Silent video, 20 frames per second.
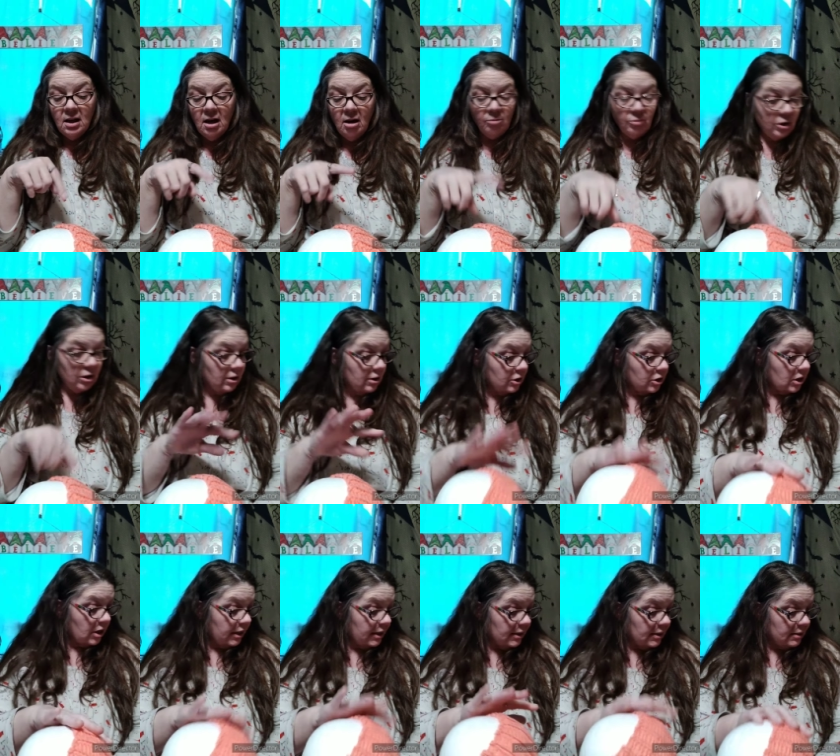I'm gonna
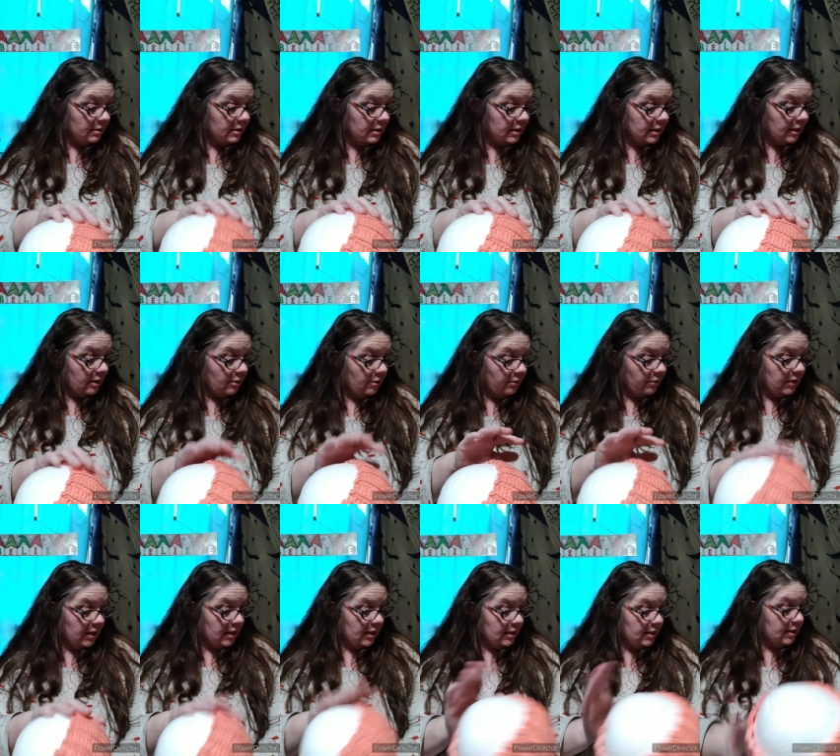try to sell
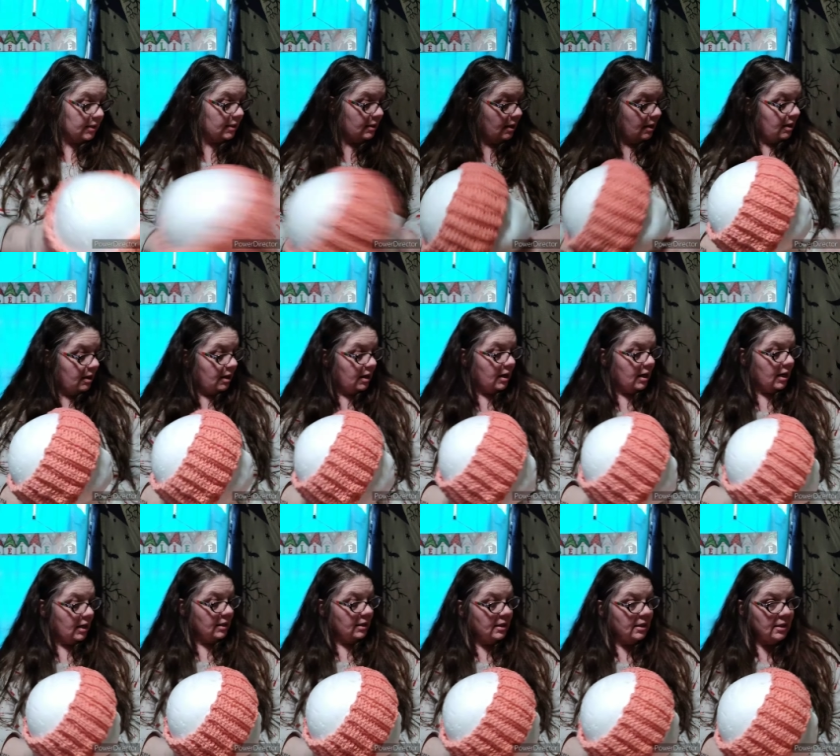this
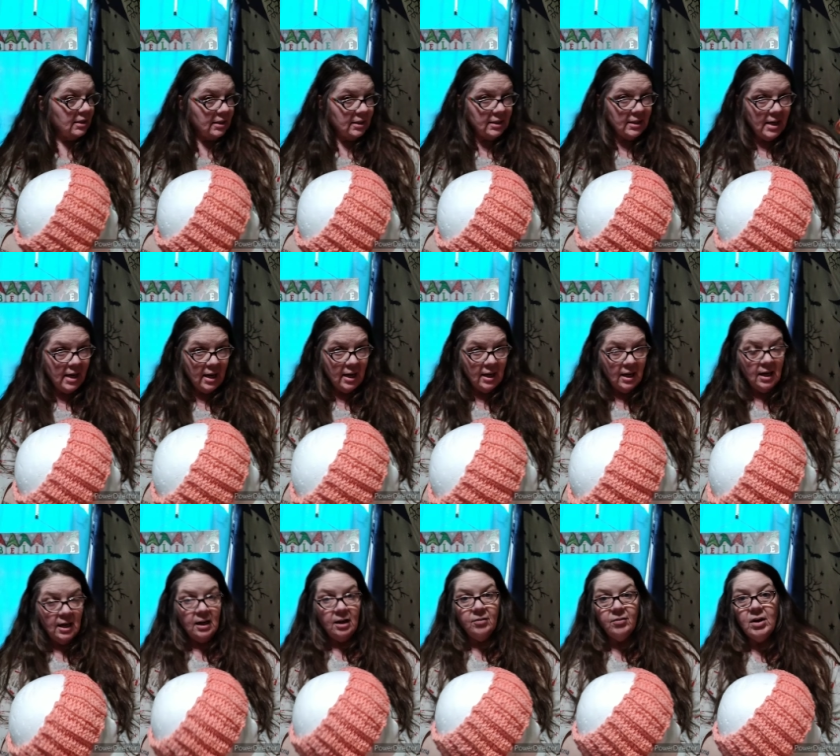and this
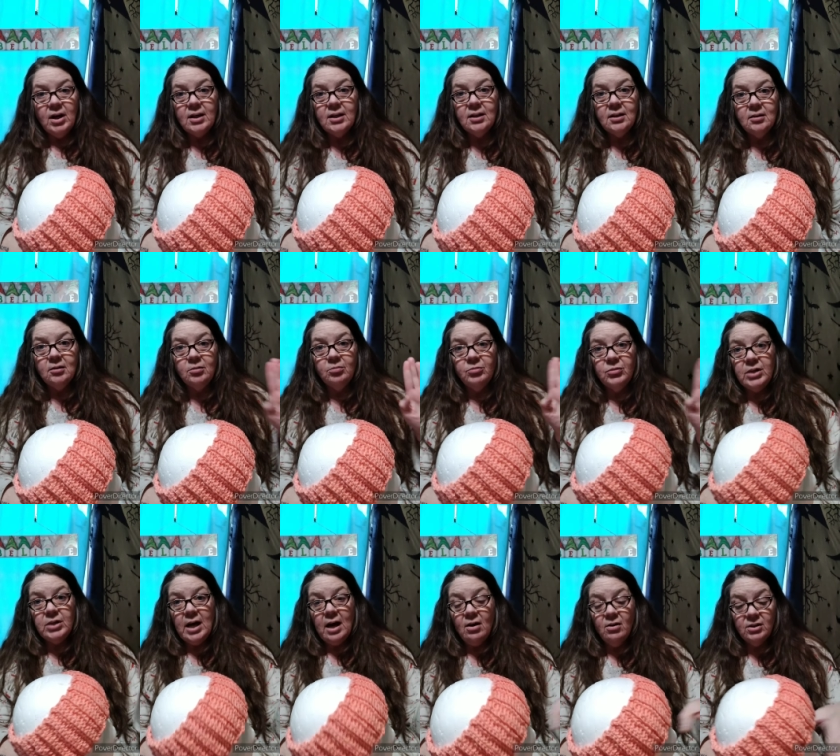set, and I've got some
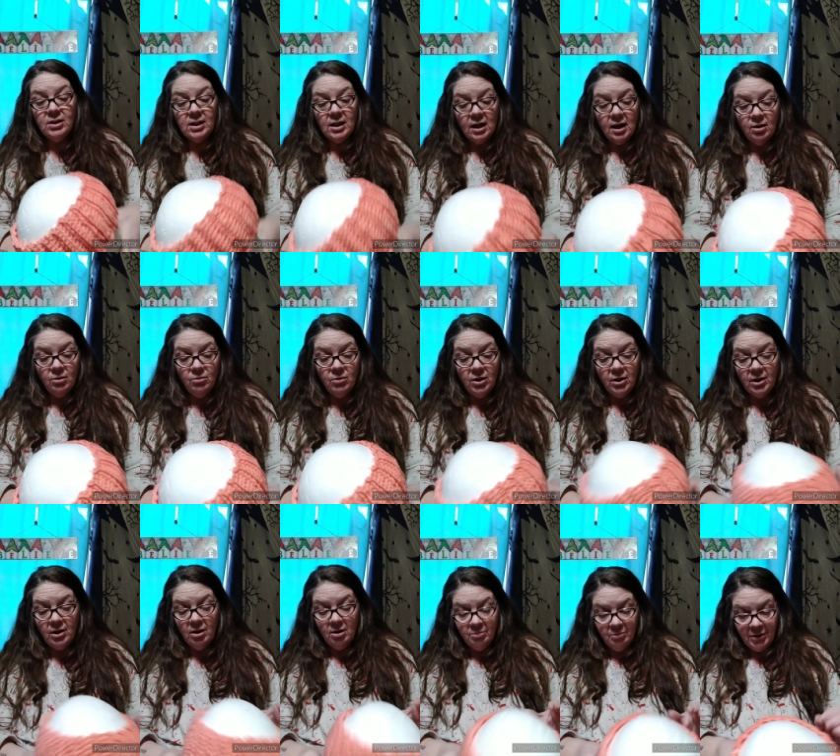towels I gotta
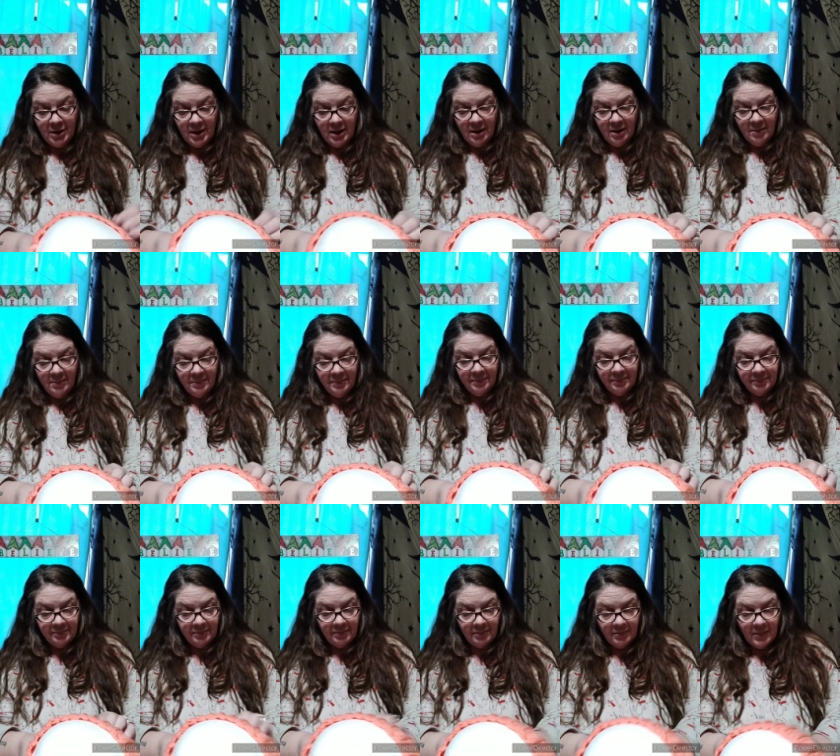work on, but
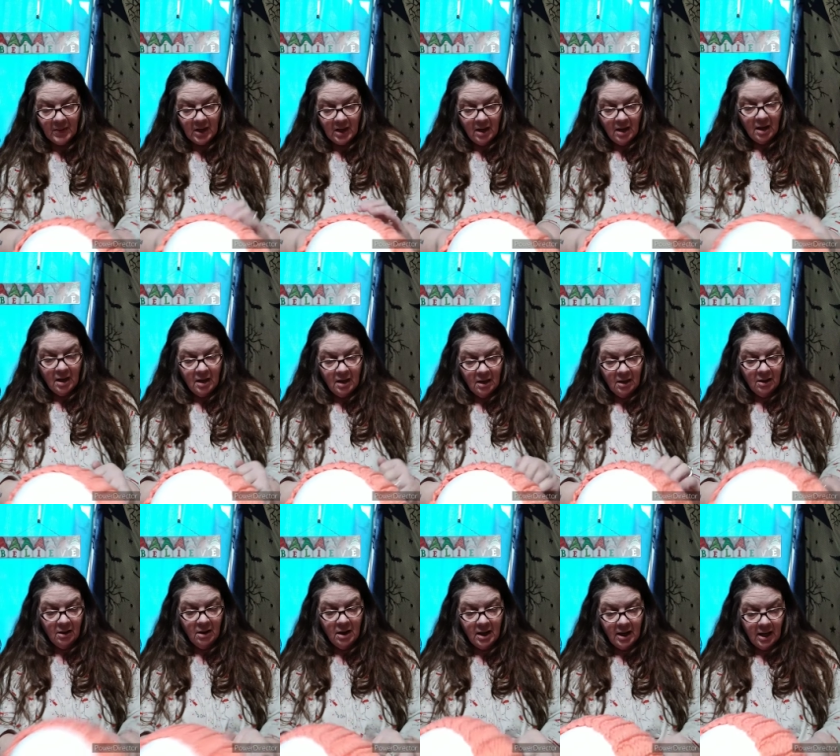
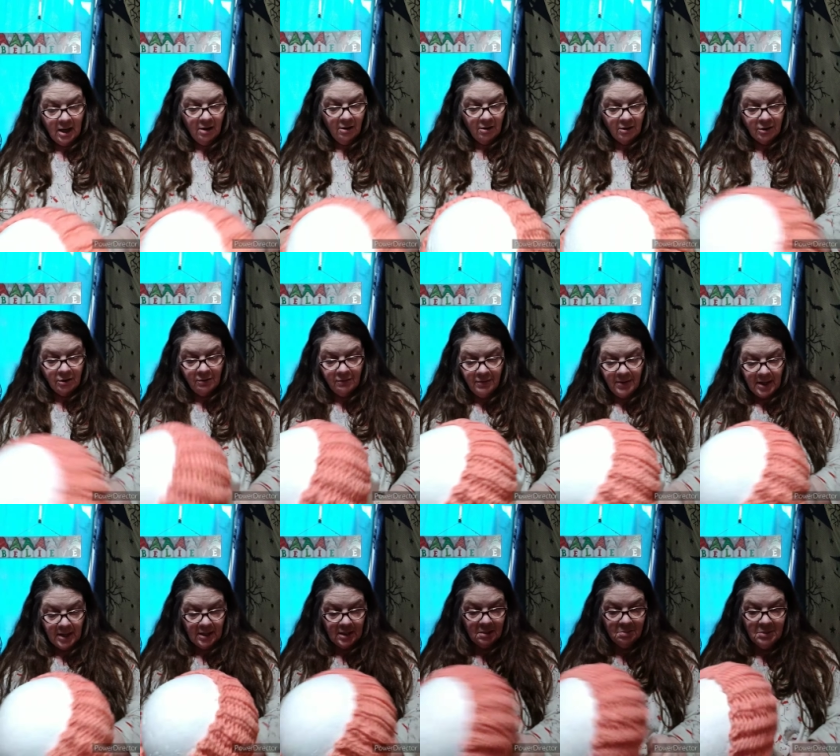you got hair on your
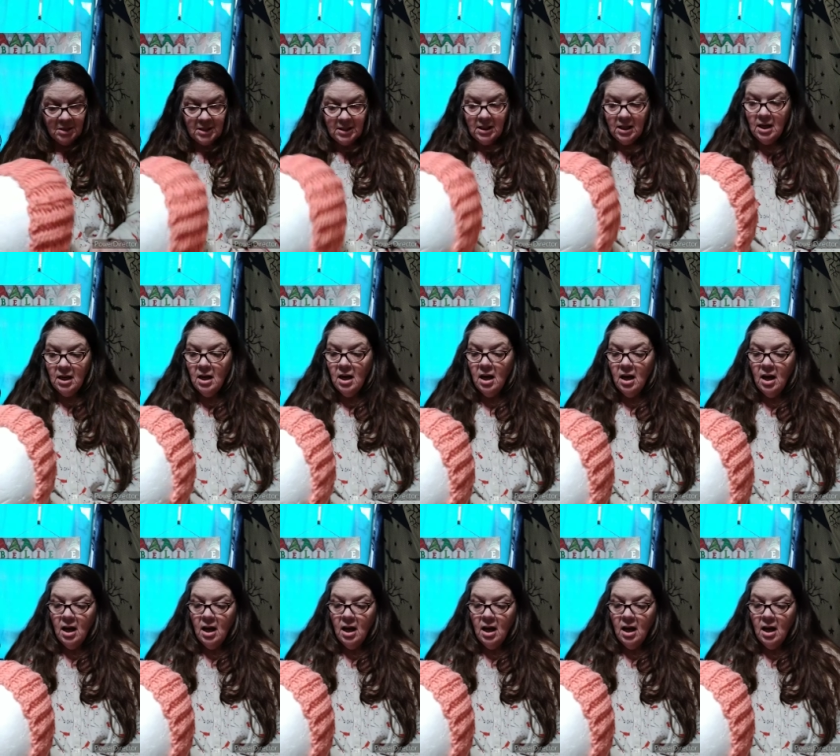face, Missy.